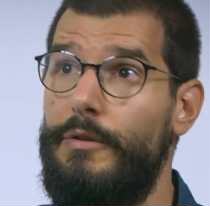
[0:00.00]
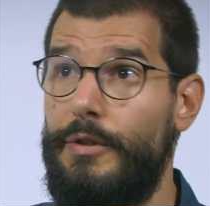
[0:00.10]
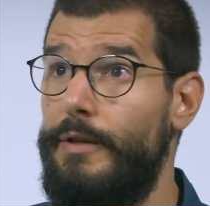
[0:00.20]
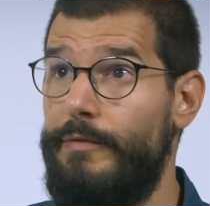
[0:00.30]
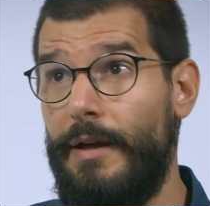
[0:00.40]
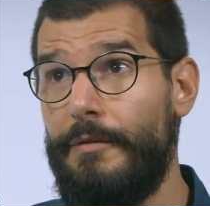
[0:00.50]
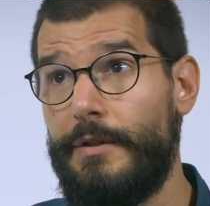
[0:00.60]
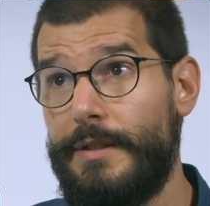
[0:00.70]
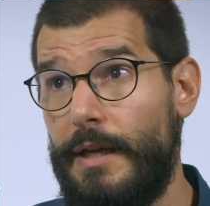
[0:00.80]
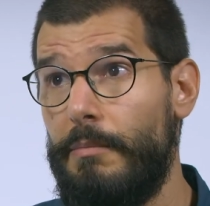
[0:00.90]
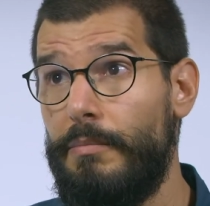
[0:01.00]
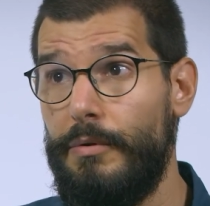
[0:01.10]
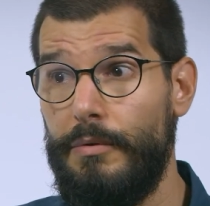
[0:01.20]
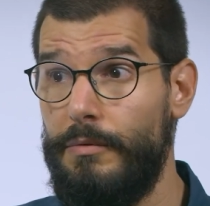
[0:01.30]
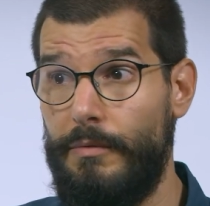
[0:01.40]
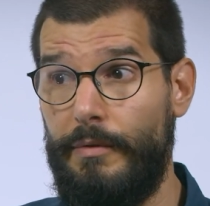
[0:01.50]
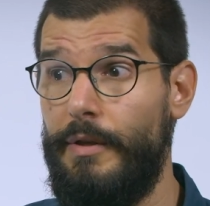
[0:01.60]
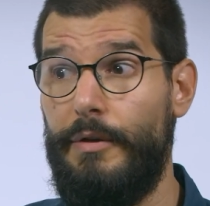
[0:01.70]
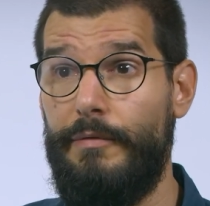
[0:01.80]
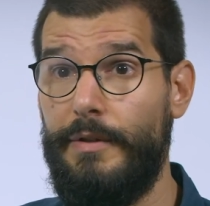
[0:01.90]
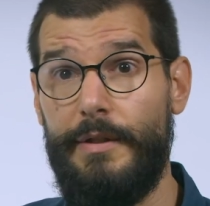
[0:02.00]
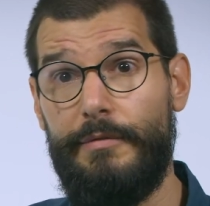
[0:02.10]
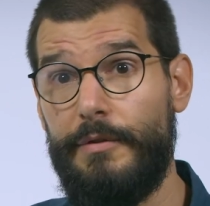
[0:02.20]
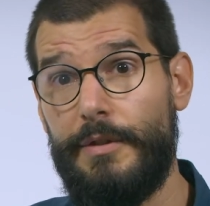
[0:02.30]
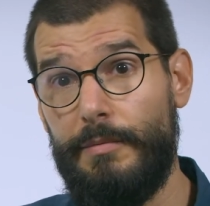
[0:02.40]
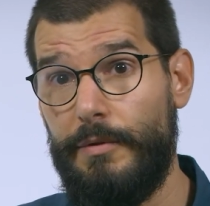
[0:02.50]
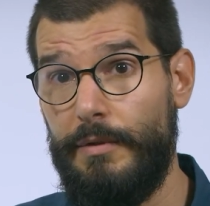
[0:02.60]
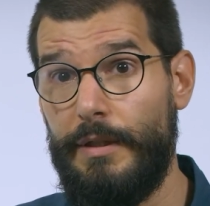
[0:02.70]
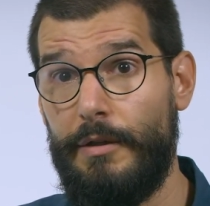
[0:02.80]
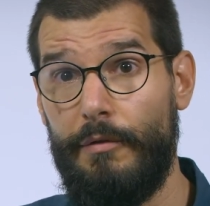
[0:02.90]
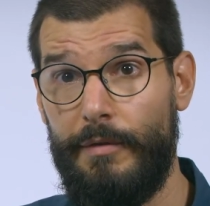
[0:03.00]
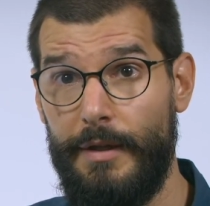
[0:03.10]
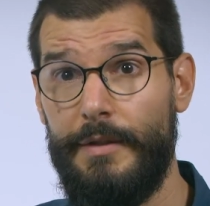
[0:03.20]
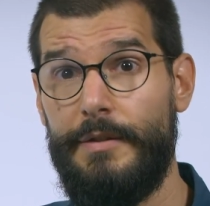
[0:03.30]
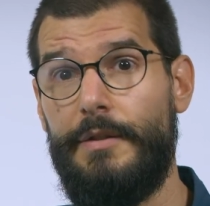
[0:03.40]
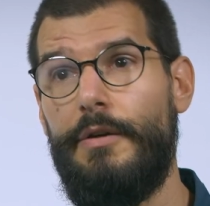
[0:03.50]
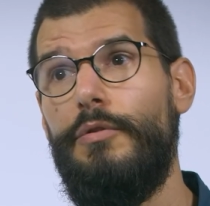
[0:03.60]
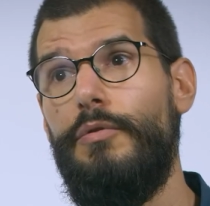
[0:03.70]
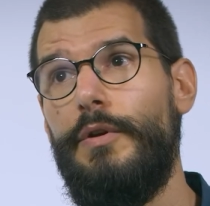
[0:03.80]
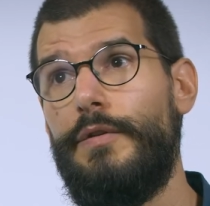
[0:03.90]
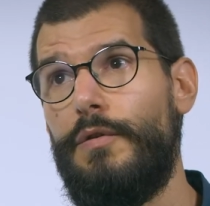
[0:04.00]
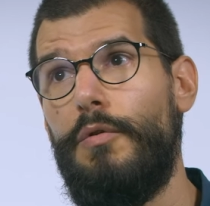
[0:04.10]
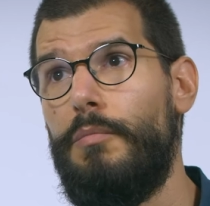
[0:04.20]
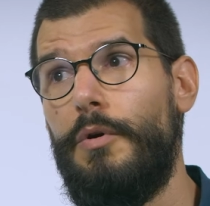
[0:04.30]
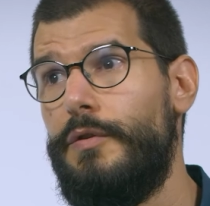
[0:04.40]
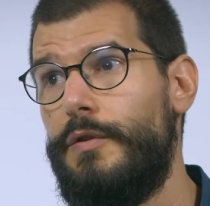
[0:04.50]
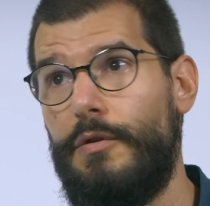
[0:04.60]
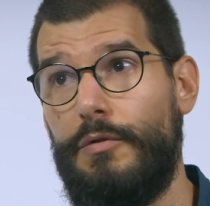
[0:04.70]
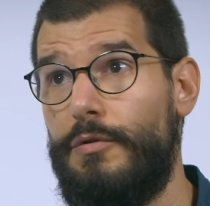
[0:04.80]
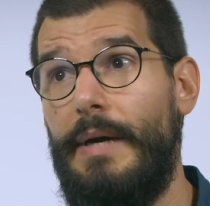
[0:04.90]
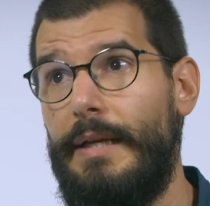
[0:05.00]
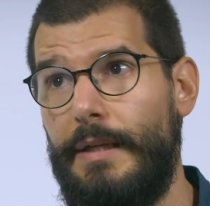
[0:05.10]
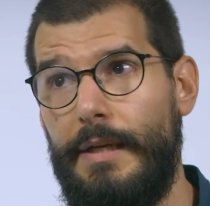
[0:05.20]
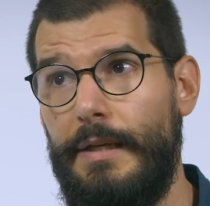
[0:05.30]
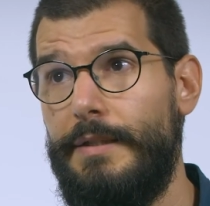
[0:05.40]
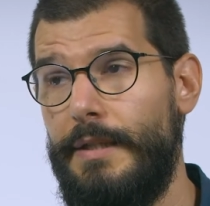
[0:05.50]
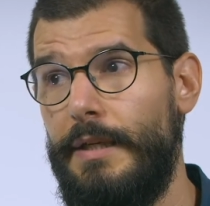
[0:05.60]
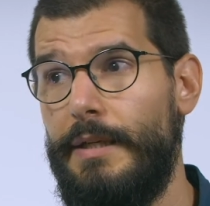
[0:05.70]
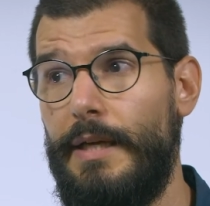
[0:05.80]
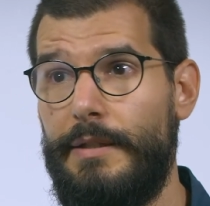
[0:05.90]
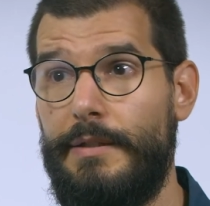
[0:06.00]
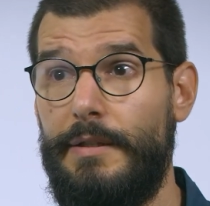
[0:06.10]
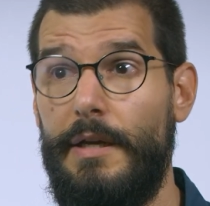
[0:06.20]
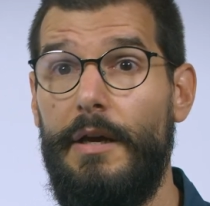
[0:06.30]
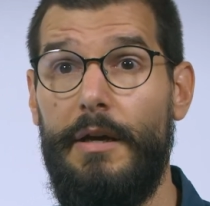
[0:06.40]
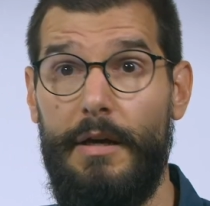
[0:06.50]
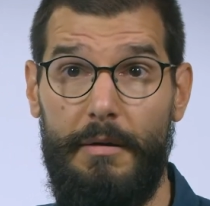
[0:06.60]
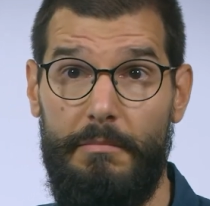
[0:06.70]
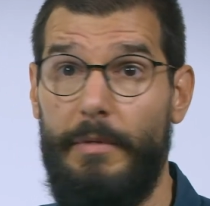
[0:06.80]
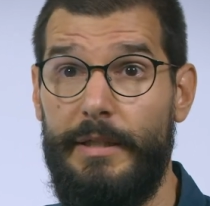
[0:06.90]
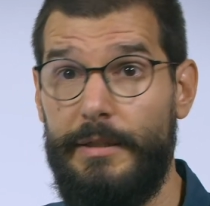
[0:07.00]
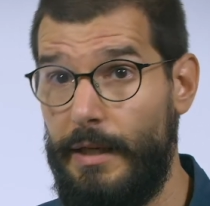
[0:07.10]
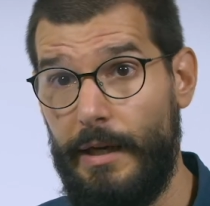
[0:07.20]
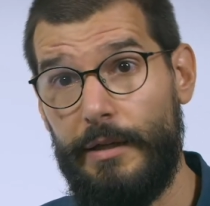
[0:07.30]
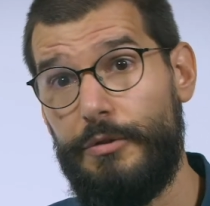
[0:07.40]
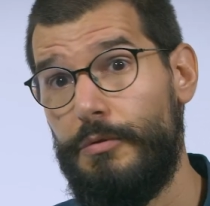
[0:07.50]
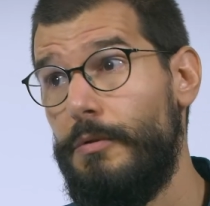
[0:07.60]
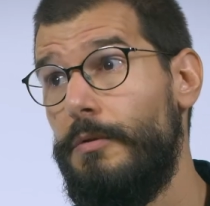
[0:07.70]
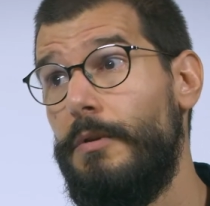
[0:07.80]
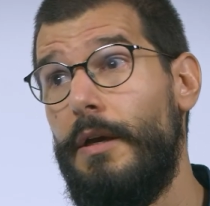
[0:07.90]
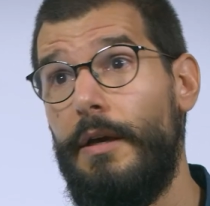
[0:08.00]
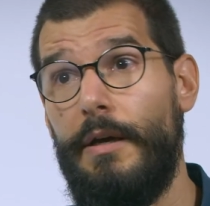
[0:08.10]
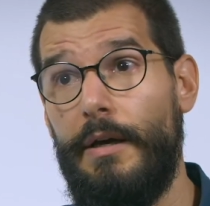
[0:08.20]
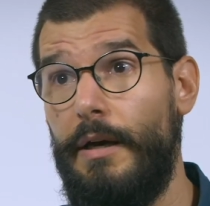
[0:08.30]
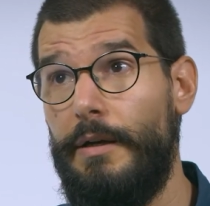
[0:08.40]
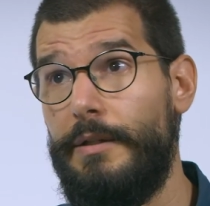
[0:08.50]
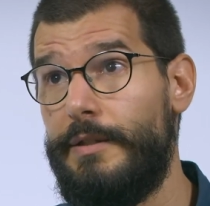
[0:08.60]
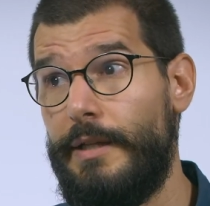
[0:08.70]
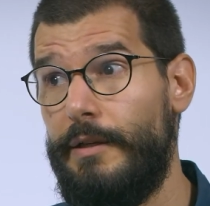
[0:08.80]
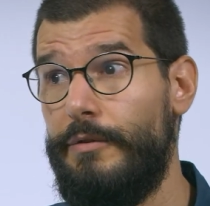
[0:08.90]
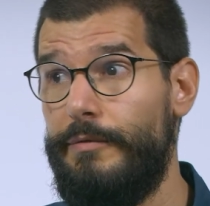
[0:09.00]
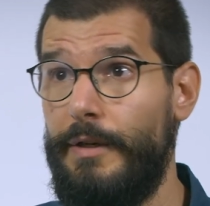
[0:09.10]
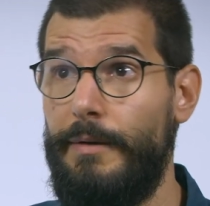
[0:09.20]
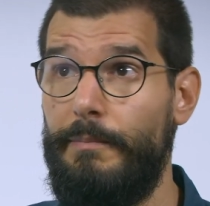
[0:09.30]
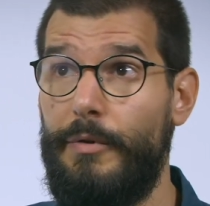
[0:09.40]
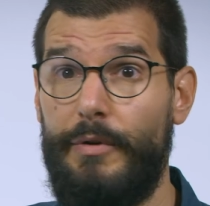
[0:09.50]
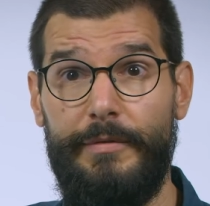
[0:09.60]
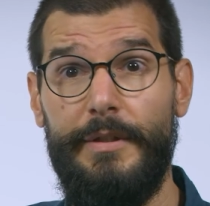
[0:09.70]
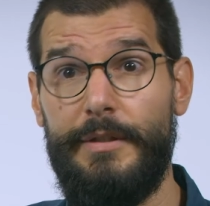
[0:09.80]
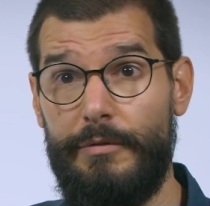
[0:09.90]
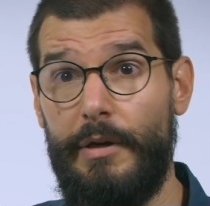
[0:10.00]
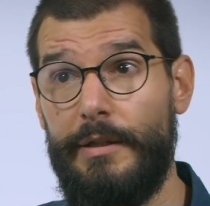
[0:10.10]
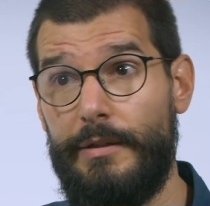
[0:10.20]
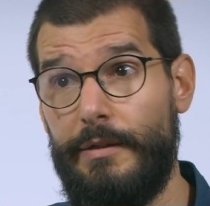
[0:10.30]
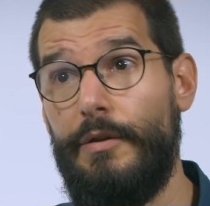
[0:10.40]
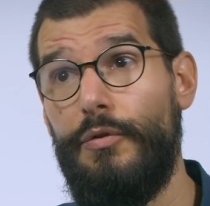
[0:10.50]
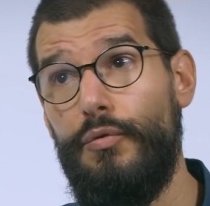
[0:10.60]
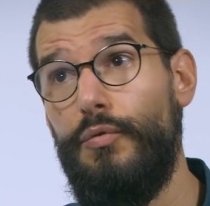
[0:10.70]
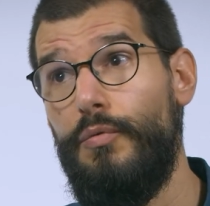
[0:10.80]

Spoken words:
To give another example, think of the difference between a novelist, who is almost automatically seen as an intellectual, instead of a graffiti writer, who